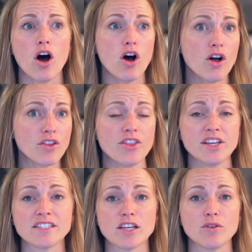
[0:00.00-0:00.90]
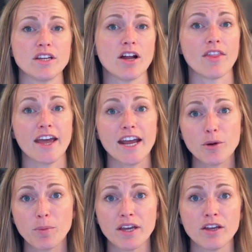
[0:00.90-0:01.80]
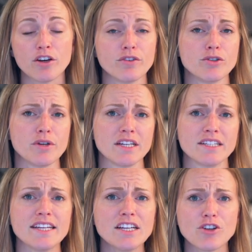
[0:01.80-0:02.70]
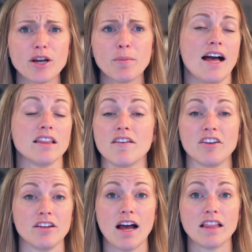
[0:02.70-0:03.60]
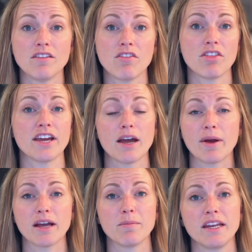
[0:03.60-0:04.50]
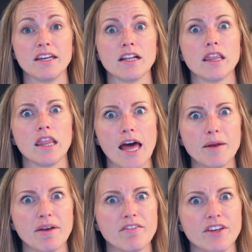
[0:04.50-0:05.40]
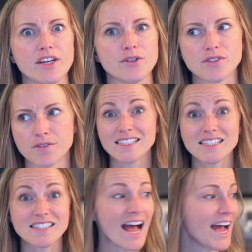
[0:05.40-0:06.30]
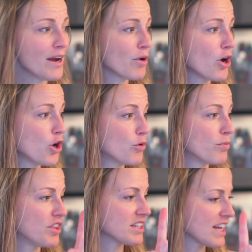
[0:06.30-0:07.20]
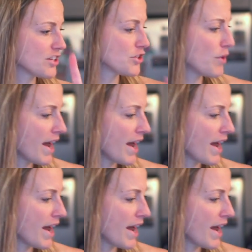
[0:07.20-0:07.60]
all the things that you need on the airplane or if you're doing a day trip. I love it. I love the thing. I recommend it in a lot of my videos. Sky Roam, this I do